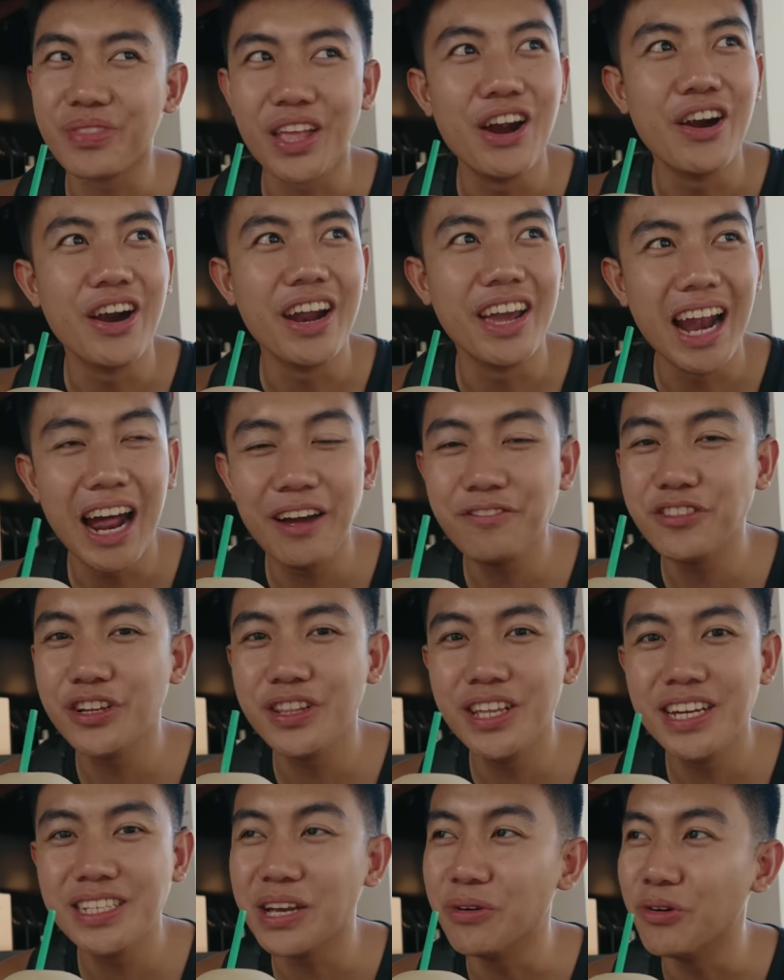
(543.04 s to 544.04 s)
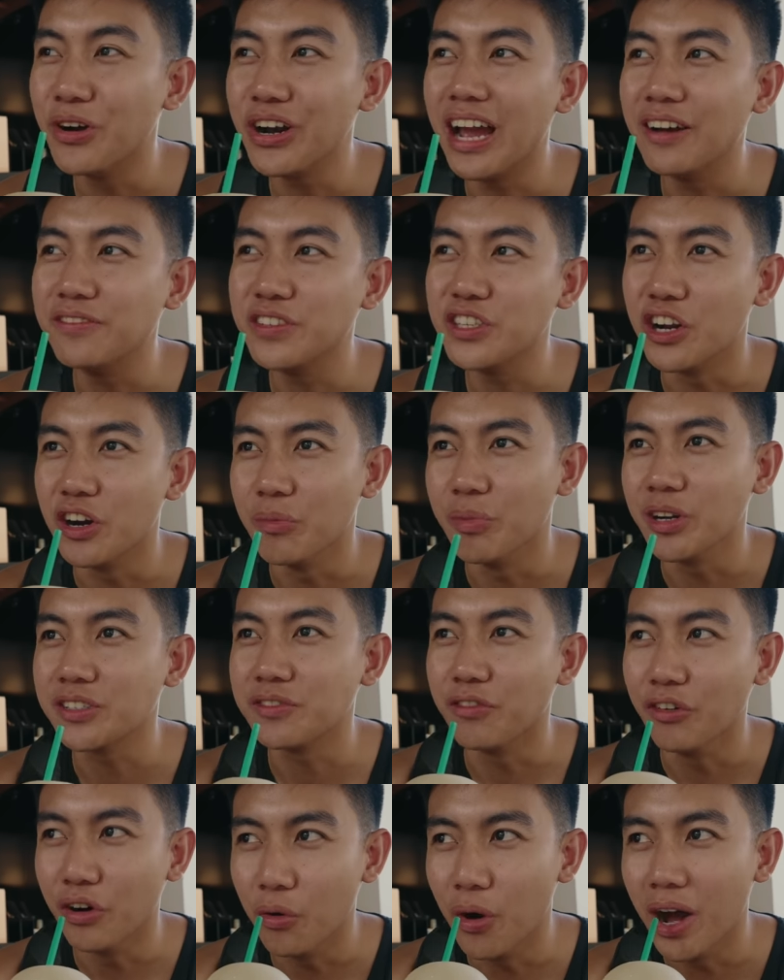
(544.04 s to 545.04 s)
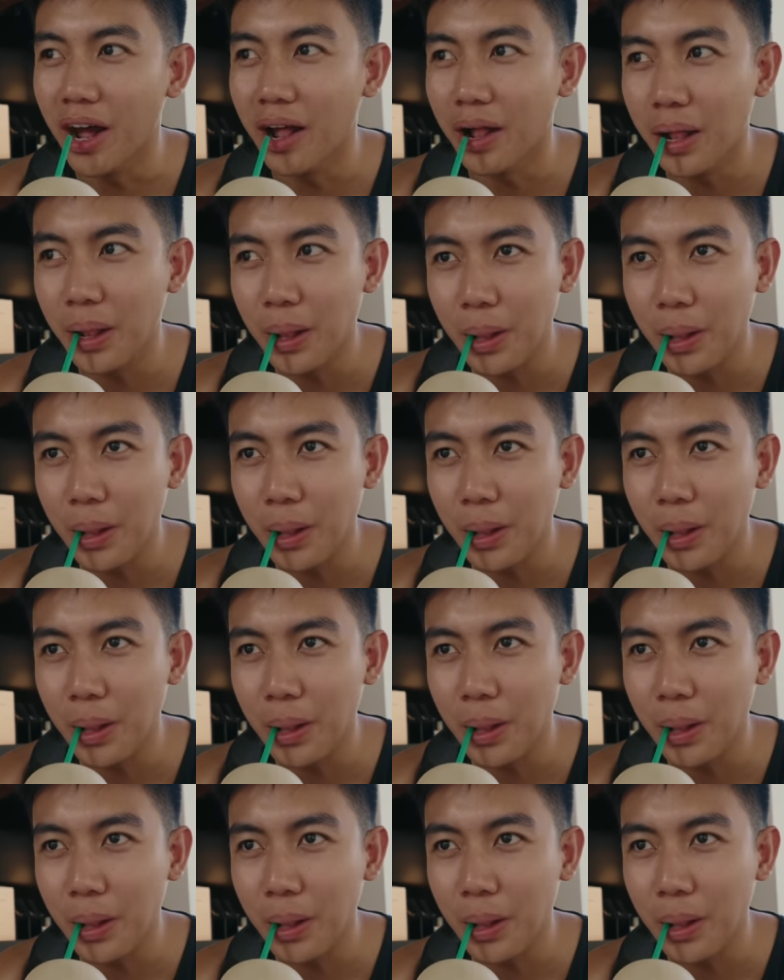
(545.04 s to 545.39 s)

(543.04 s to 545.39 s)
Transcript: All right. After this, I won't have Starbucks for a while.